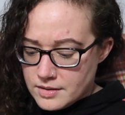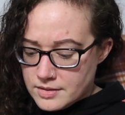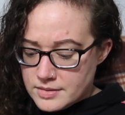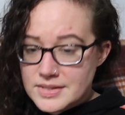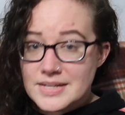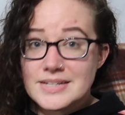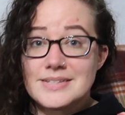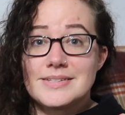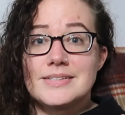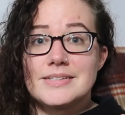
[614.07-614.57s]

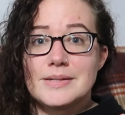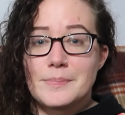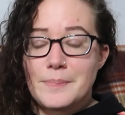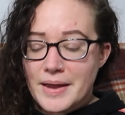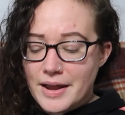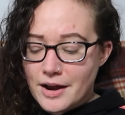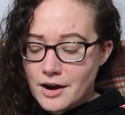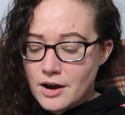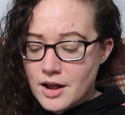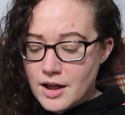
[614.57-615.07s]
This is a
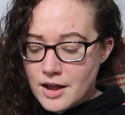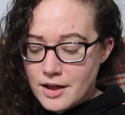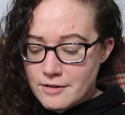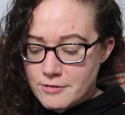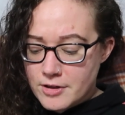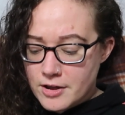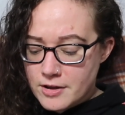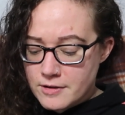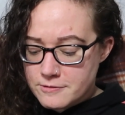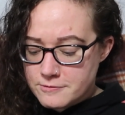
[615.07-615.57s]
pair
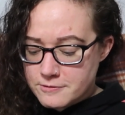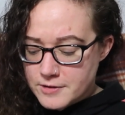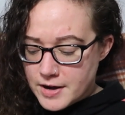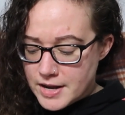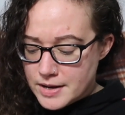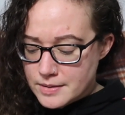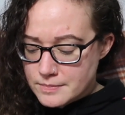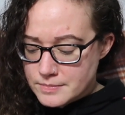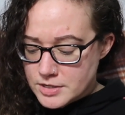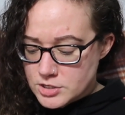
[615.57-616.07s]
of
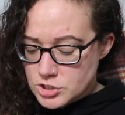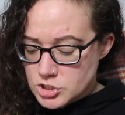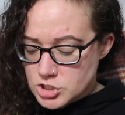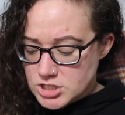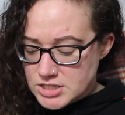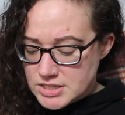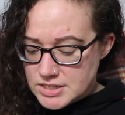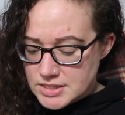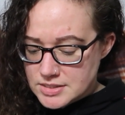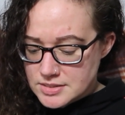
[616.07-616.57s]
frame
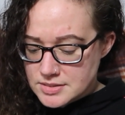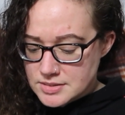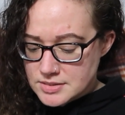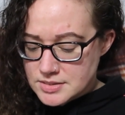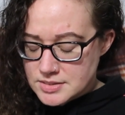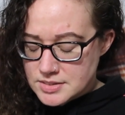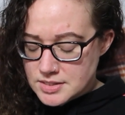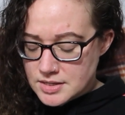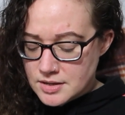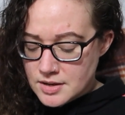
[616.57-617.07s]

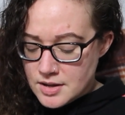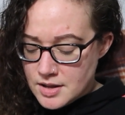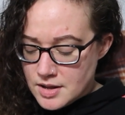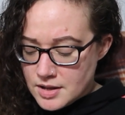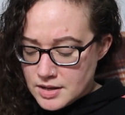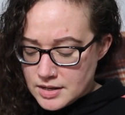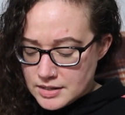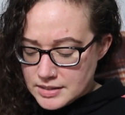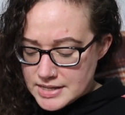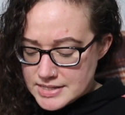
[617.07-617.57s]
jeans,
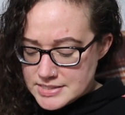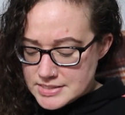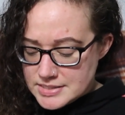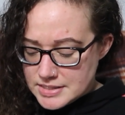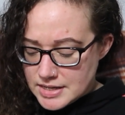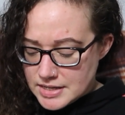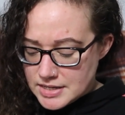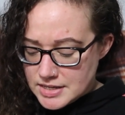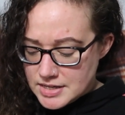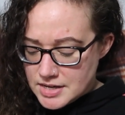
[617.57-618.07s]
Le
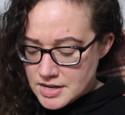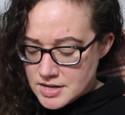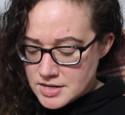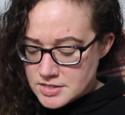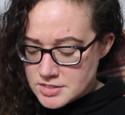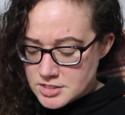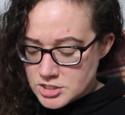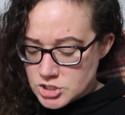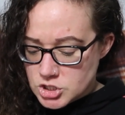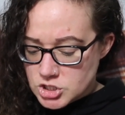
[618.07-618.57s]
Skinny
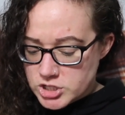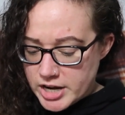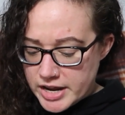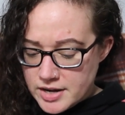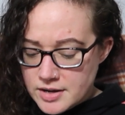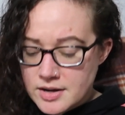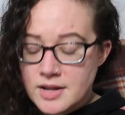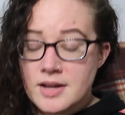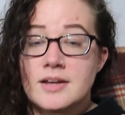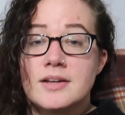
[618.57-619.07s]
de
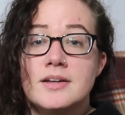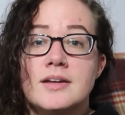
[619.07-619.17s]
Jean,